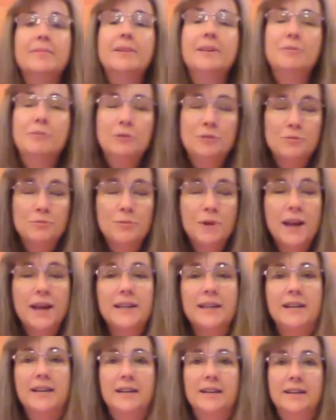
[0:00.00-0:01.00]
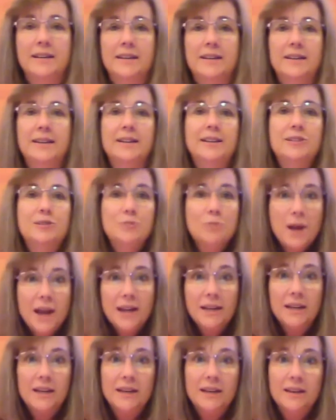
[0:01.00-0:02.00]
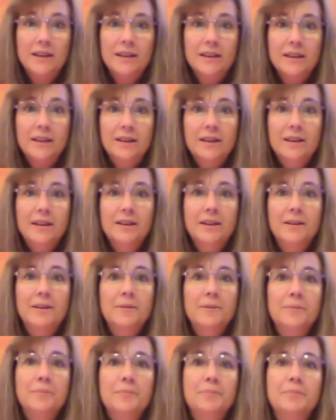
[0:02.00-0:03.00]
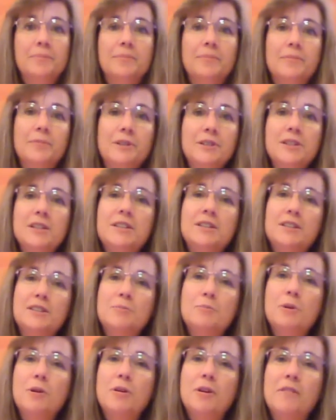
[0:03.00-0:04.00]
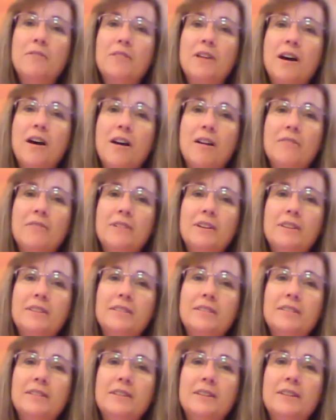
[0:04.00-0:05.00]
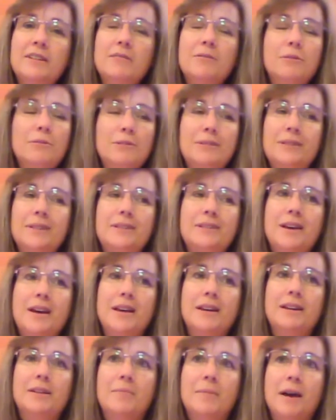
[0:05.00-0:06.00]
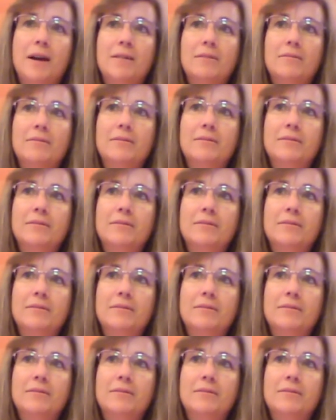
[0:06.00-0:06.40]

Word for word: It was ready. It's ready. When Jesus spoke of the harvest, what was he talking about?